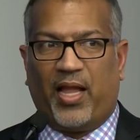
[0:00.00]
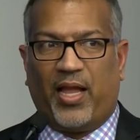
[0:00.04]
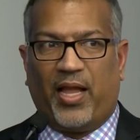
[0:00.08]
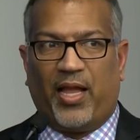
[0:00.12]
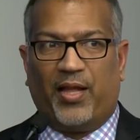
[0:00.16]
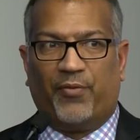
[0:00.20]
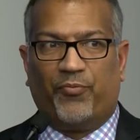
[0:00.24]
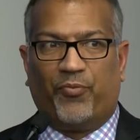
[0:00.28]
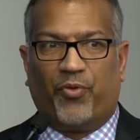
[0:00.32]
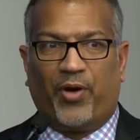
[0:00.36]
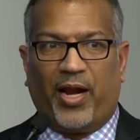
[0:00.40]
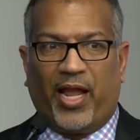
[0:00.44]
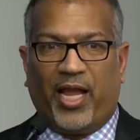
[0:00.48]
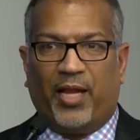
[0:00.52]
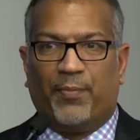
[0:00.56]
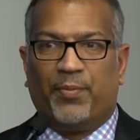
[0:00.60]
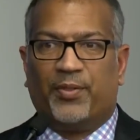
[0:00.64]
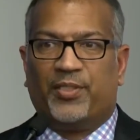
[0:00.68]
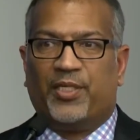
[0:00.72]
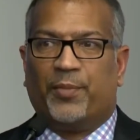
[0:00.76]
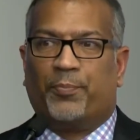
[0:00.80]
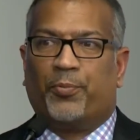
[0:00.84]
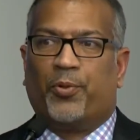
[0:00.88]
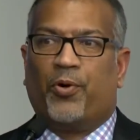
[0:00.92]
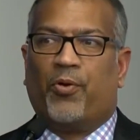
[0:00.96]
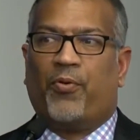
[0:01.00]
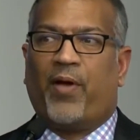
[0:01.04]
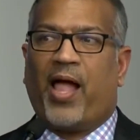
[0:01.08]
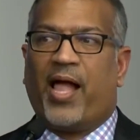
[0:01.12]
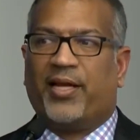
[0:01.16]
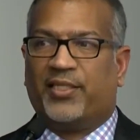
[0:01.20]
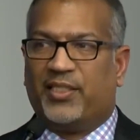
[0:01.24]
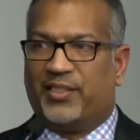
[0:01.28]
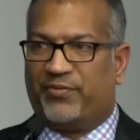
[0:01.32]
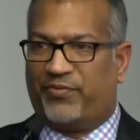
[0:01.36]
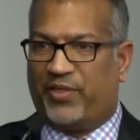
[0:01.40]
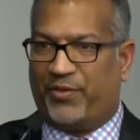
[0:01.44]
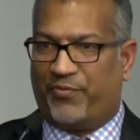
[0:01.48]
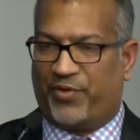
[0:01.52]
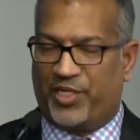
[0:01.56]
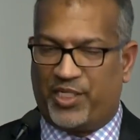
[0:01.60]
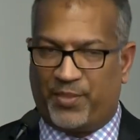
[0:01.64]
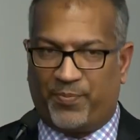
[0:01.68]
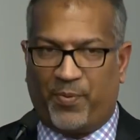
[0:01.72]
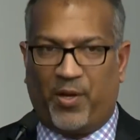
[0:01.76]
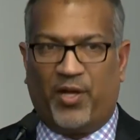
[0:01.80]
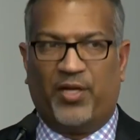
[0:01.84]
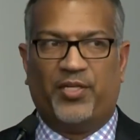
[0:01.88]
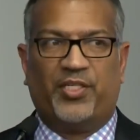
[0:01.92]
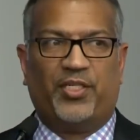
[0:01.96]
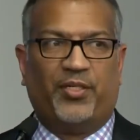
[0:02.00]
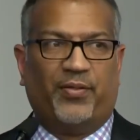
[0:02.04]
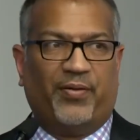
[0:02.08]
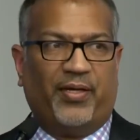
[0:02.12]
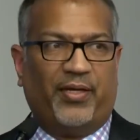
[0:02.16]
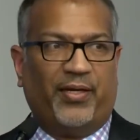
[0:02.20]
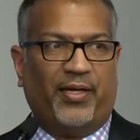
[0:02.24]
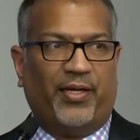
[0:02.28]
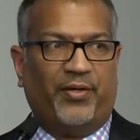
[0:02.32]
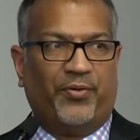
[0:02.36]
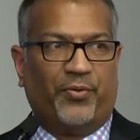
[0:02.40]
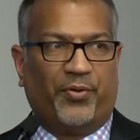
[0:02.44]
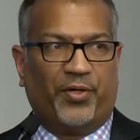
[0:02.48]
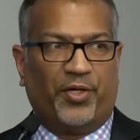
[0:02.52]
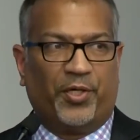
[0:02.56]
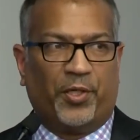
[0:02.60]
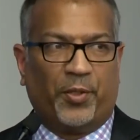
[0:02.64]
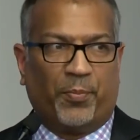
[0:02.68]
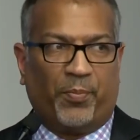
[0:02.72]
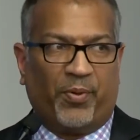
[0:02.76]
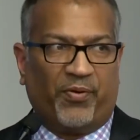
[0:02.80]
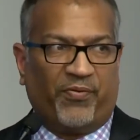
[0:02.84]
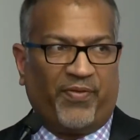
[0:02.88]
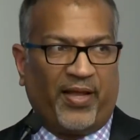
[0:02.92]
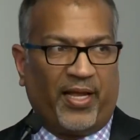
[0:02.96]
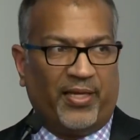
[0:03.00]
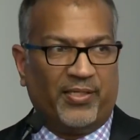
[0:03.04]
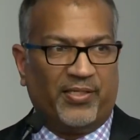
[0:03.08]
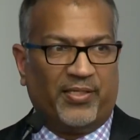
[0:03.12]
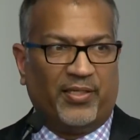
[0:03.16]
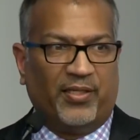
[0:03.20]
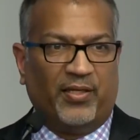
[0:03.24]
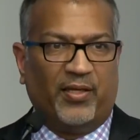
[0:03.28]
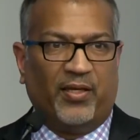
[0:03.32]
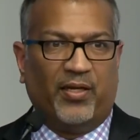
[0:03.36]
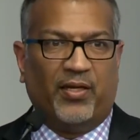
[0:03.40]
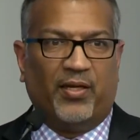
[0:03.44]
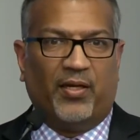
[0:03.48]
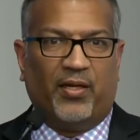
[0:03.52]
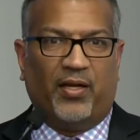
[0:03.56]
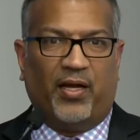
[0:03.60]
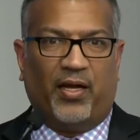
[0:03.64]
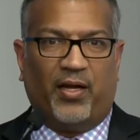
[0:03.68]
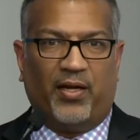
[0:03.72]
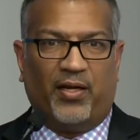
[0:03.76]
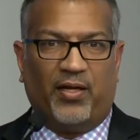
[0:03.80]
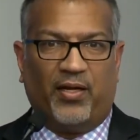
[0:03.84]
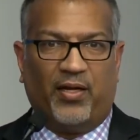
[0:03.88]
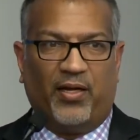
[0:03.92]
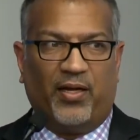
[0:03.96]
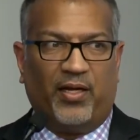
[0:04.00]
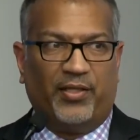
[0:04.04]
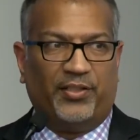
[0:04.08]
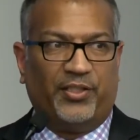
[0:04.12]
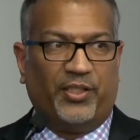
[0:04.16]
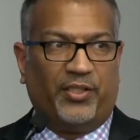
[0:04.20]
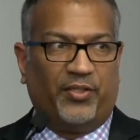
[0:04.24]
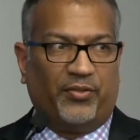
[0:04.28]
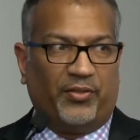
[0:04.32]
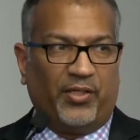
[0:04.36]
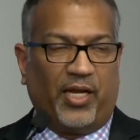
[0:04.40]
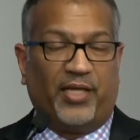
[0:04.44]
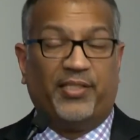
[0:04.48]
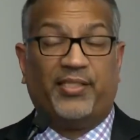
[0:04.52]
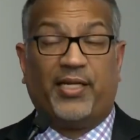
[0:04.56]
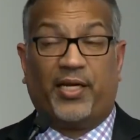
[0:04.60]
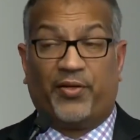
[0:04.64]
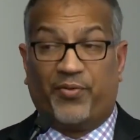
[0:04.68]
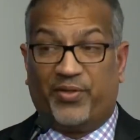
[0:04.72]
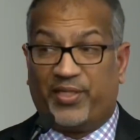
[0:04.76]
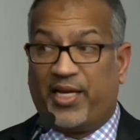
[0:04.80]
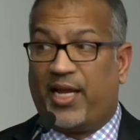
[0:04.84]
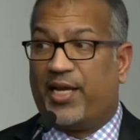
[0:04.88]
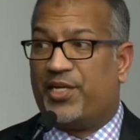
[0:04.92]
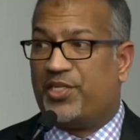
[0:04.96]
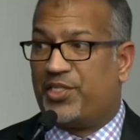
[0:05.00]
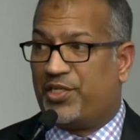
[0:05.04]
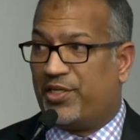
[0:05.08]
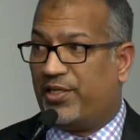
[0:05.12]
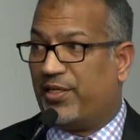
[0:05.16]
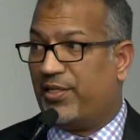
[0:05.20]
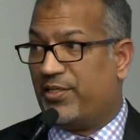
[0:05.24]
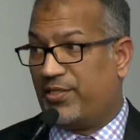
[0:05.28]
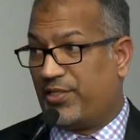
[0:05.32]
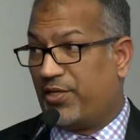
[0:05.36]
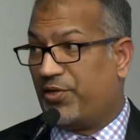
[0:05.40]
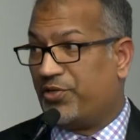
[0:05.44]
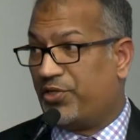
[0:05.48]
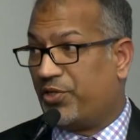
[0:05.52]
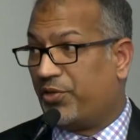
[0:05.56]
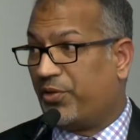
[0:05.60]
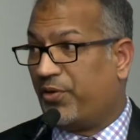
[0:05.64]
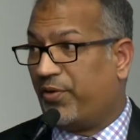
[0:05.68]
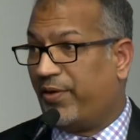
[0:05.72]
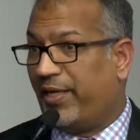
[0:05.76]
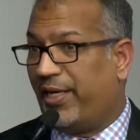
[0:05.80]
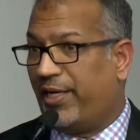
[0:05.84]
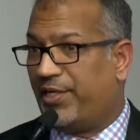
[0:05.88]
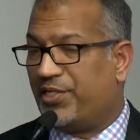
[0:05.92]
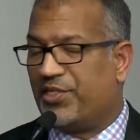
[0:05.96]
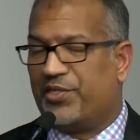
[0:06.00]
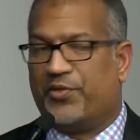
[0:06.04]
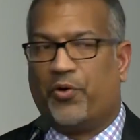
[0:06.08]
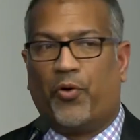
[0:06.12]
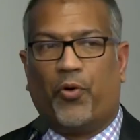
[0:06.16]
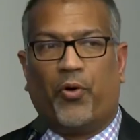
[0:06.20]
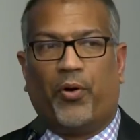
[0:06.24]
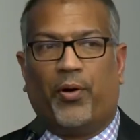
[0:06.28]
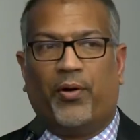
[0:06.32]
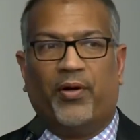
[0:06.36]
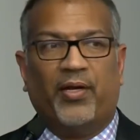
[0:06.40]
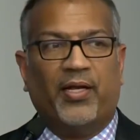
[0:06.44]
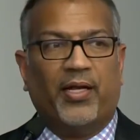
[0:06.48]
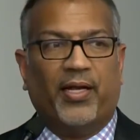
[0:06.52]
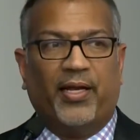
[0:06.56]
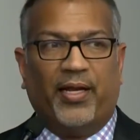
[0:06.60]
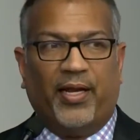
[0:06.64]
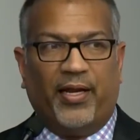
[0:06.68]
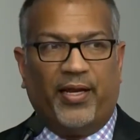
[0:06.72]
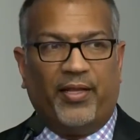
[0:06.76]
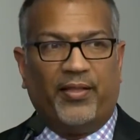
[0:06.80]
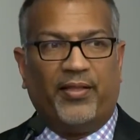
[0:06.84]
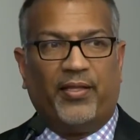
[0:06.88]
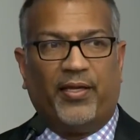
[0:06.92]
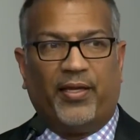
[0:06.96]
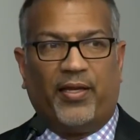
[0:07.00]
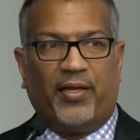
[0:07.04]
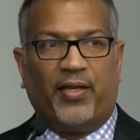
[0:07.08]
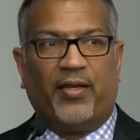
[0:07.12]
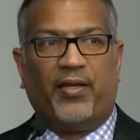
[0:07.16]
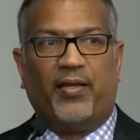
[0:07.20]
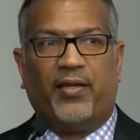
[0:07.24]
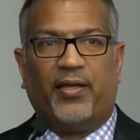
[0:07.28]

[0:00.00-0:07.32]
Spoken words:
and we're able to proactively respond to it in order to prevent a degradation in social cohesion or in the